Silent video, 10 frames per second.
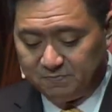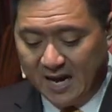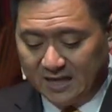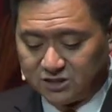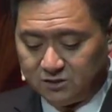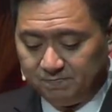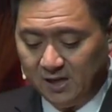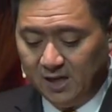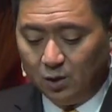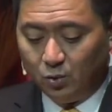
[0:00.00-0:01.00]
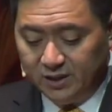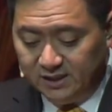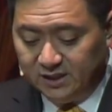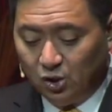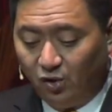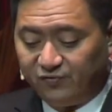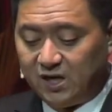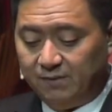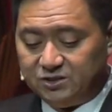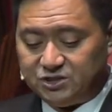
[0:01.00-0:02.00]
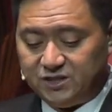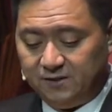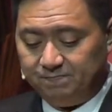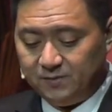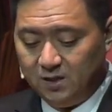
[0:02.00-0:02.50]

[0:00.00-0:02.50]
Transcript: past and what he did to overcome the sin.